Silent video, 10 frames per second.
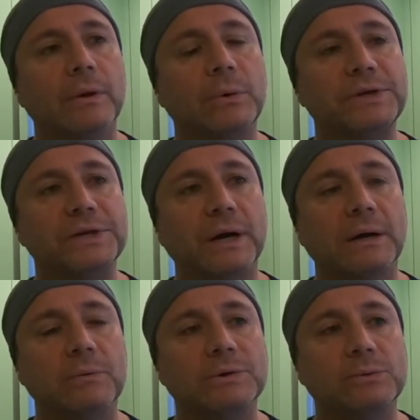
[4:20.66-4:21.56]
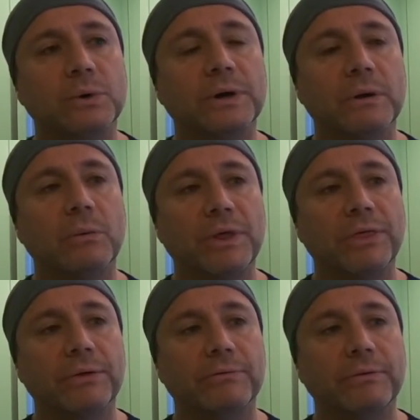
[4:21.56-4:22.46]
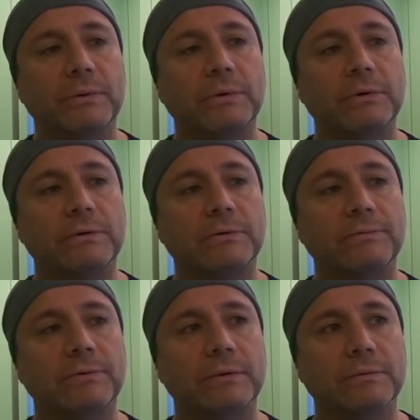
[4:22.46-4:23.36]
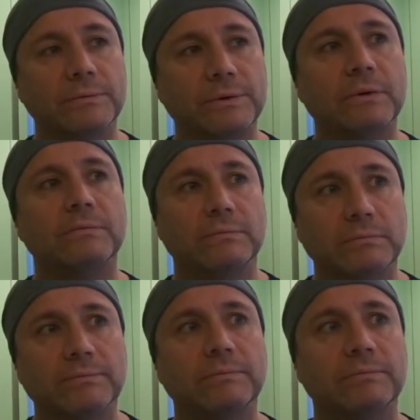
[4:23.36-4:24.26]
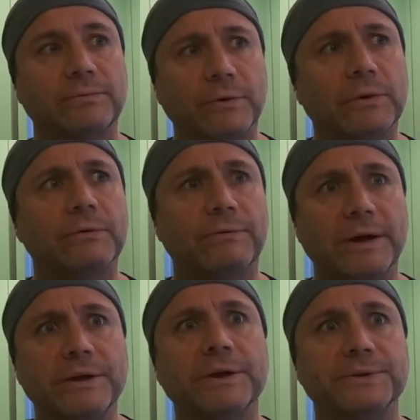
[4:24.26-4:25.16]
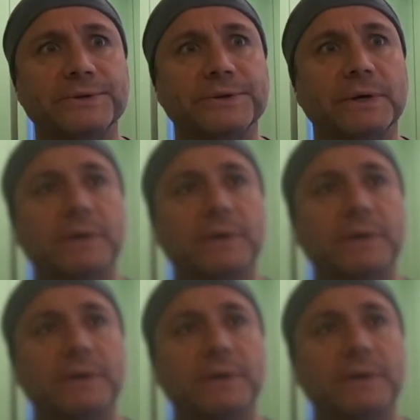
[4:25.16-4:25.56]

which I was working with for 4 or 5 years.